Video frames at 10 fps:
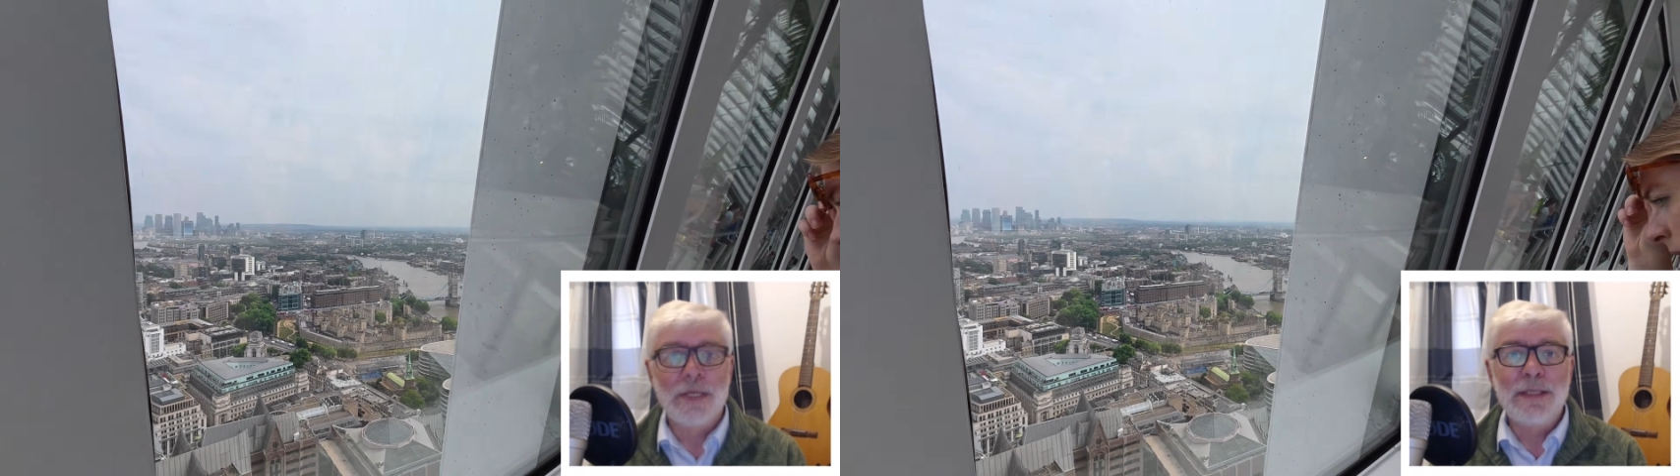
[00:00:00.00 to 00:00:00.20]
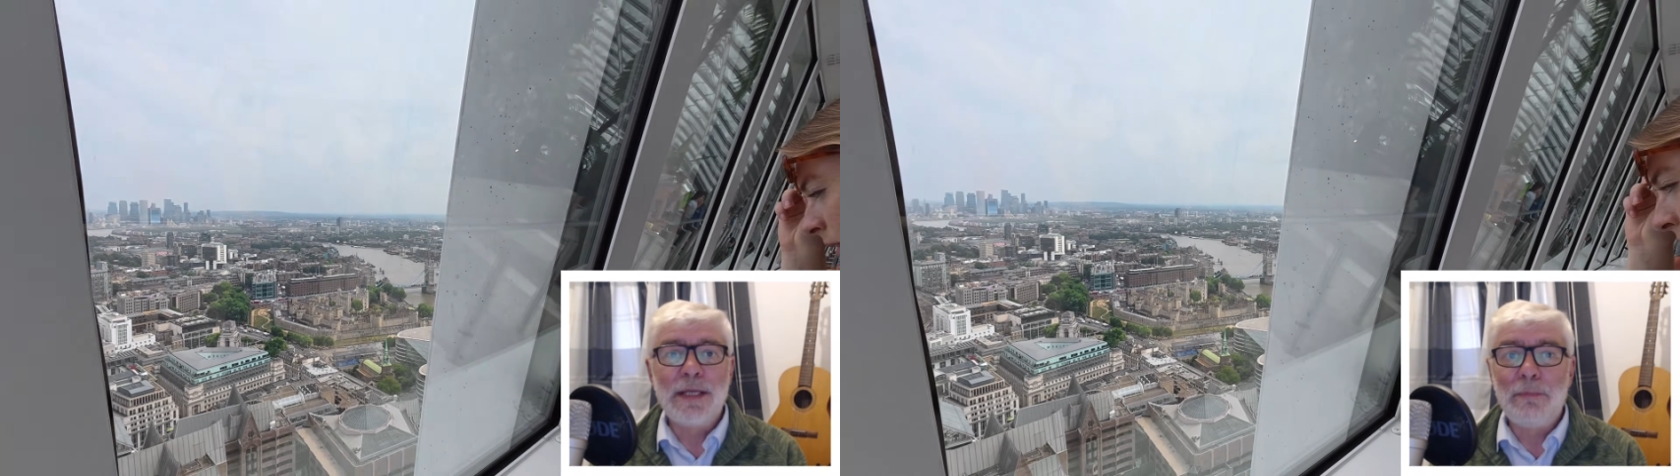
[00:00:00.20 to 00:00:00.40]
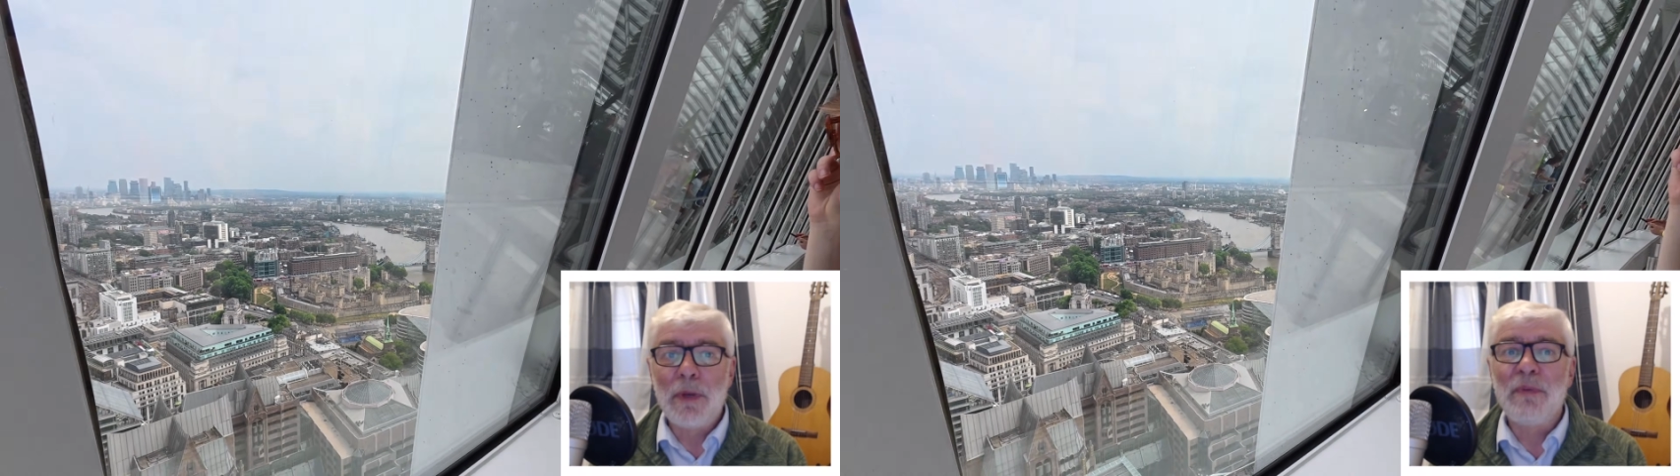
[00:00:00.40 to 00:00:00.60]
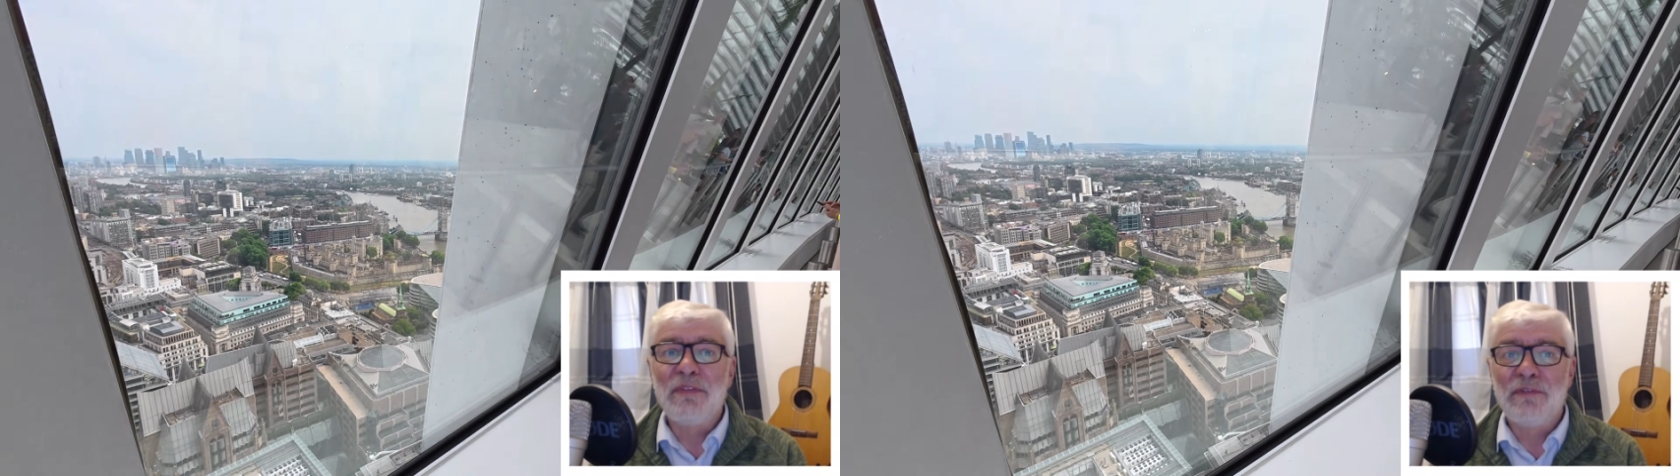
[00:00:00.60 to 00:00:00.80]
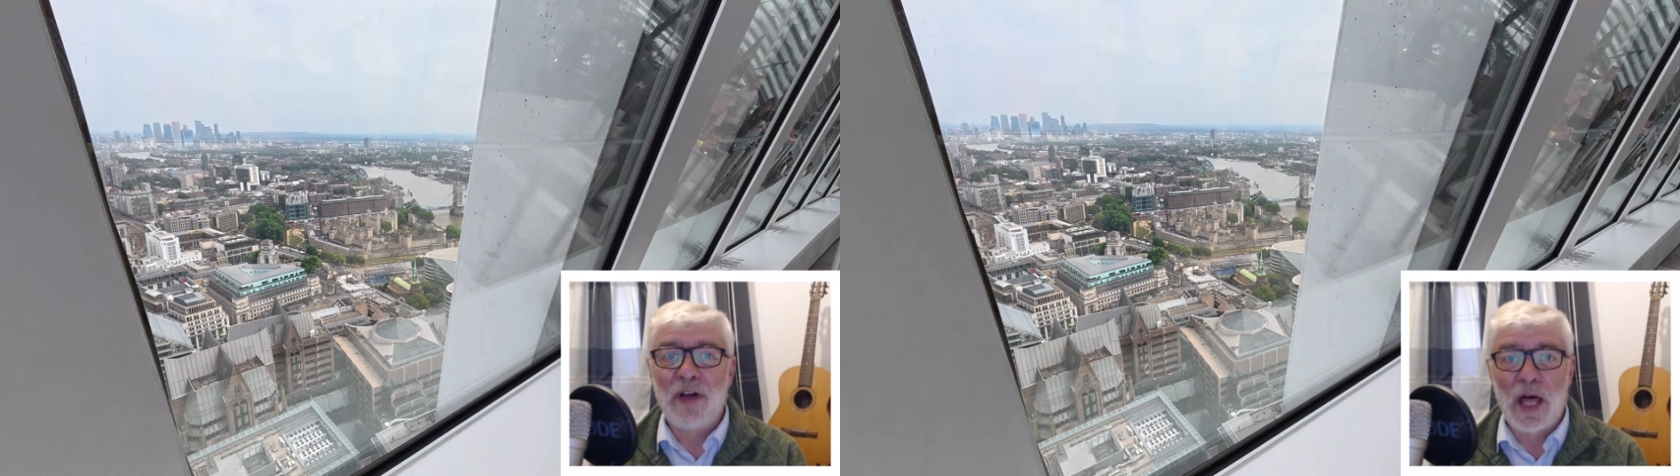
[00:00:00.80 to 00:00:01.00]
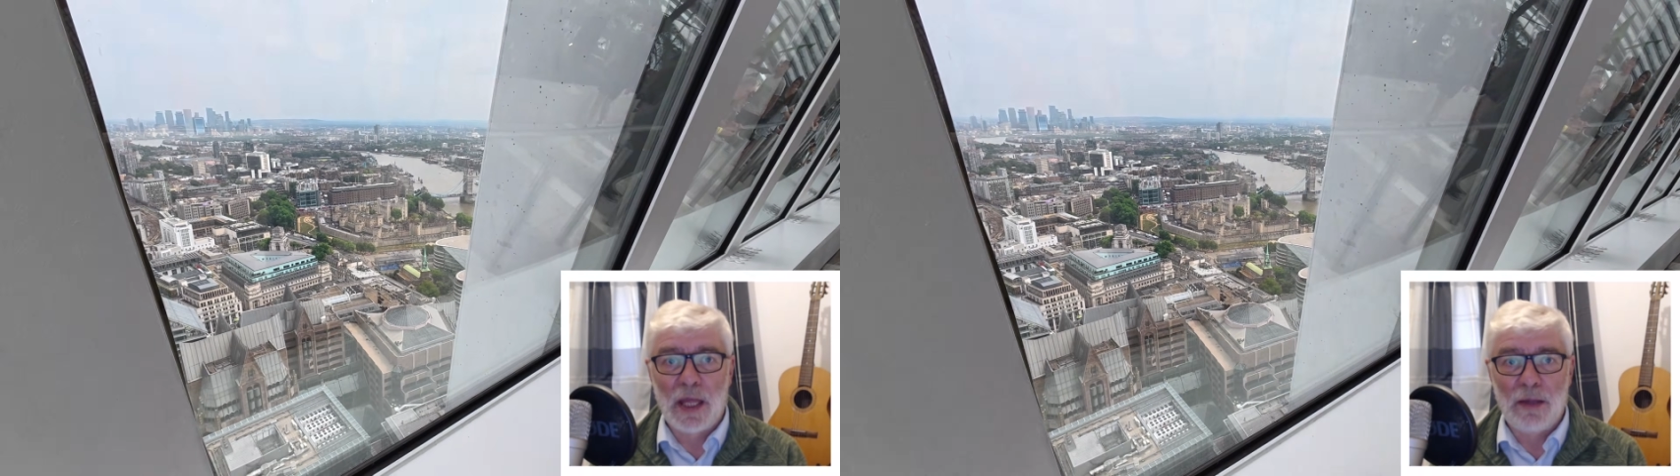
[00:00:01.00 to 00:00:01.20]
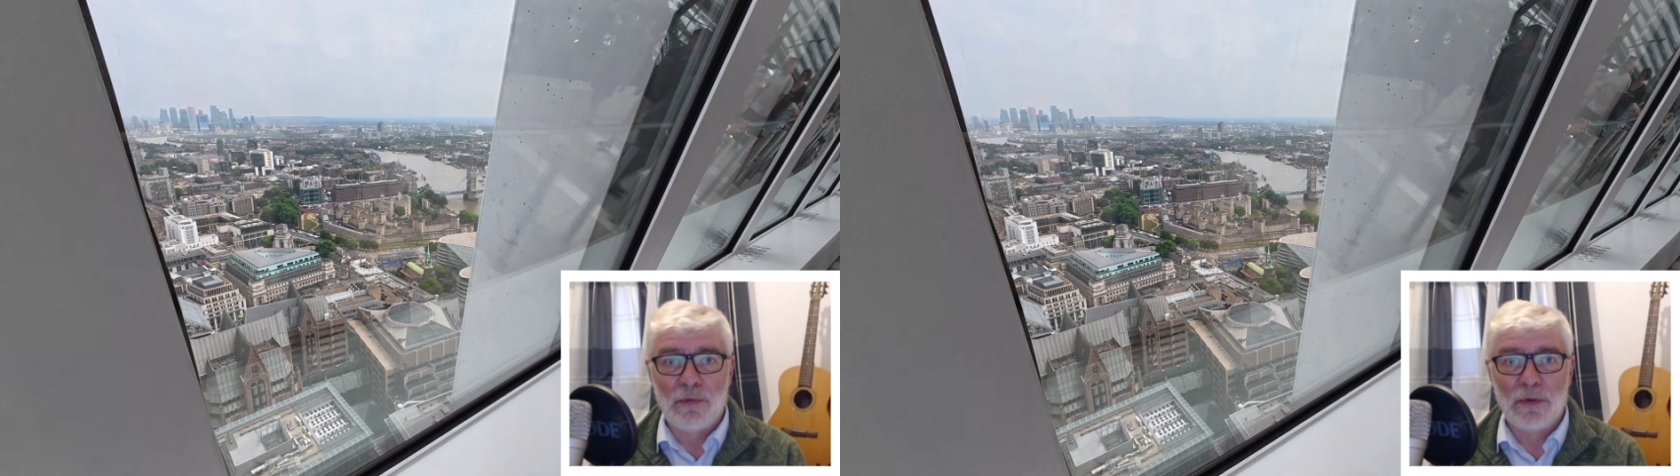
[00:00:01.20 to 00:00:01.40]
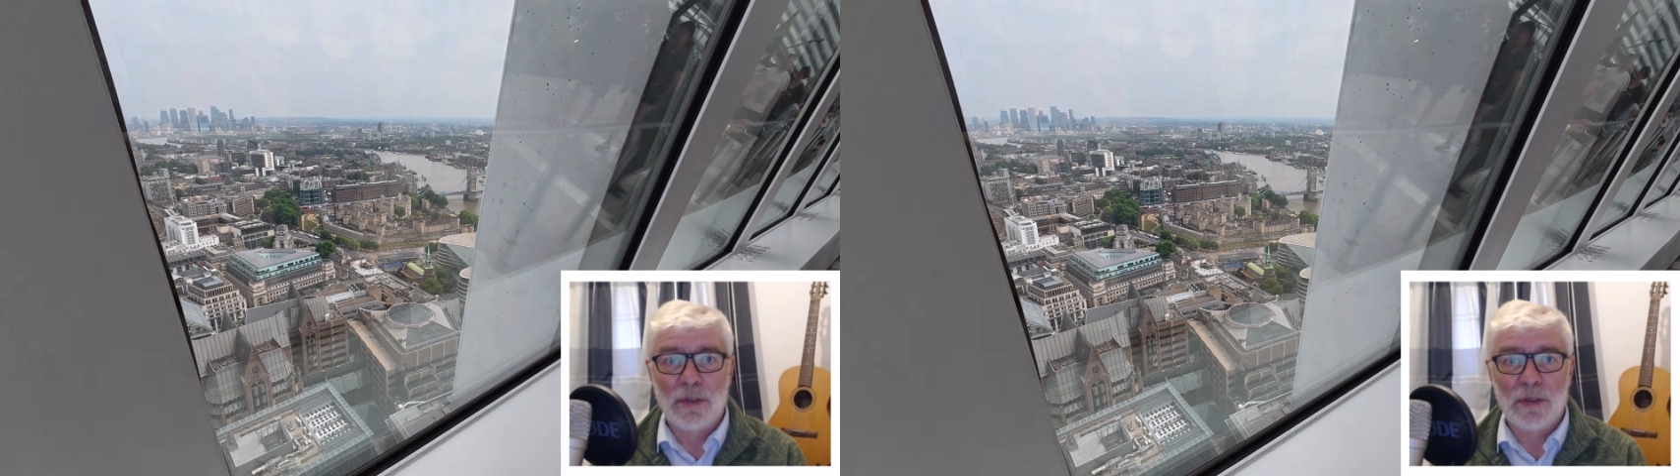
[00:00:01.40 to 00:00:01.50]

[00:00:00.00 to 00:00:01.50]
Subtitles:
Tip number 5.